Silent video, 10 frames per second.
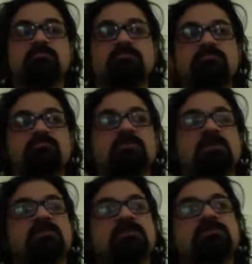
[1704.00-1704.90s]
uh,
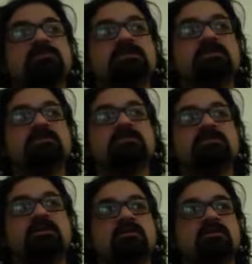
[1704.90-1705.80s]
these things
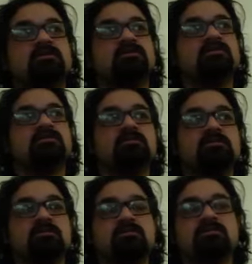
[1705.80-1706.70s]
are
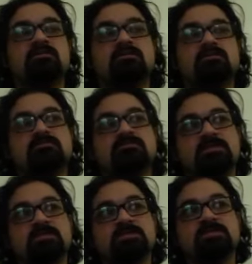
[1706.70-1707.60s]
uh,
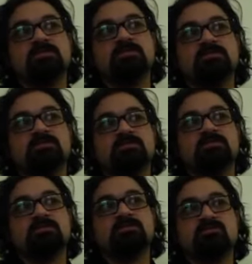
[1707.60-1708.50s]
these things are
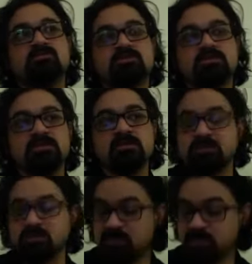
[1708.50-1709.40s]

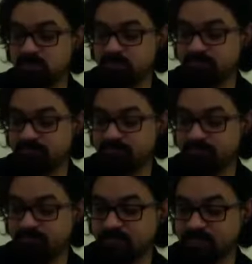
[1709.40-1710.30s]
socially um,
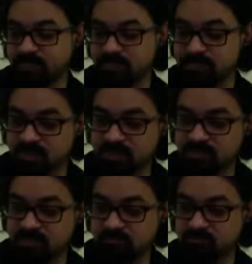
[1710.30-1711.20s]

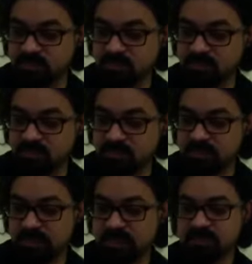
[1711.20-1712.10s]
decided right
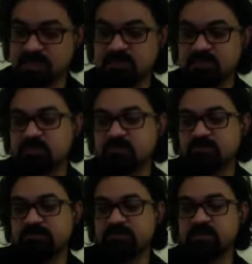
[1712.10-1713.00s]
and and they're sort
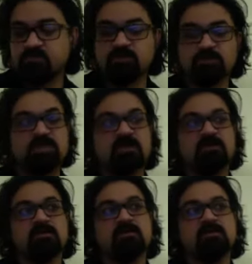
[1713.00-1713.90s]
of somewhat uh,
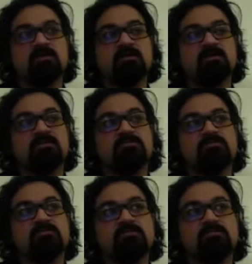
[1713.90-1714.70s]
uh, um,